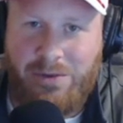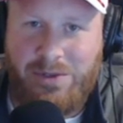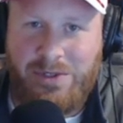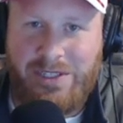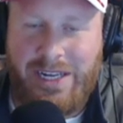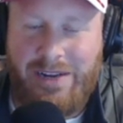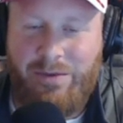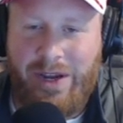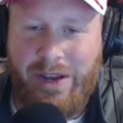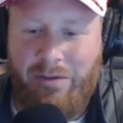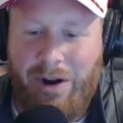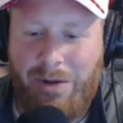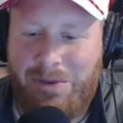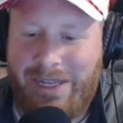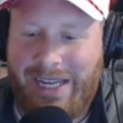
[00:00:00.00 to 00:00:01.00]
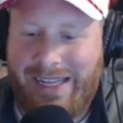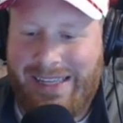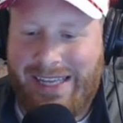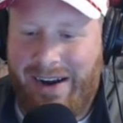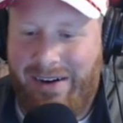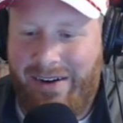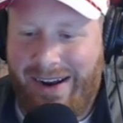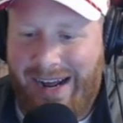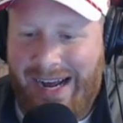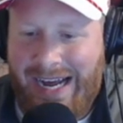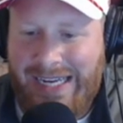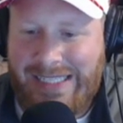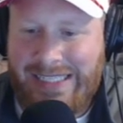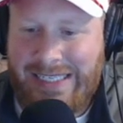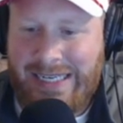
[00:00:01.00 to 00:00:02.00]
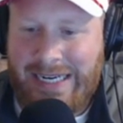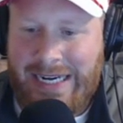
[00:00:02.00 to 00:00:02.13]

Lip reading: We'll see if we can replicate that or not.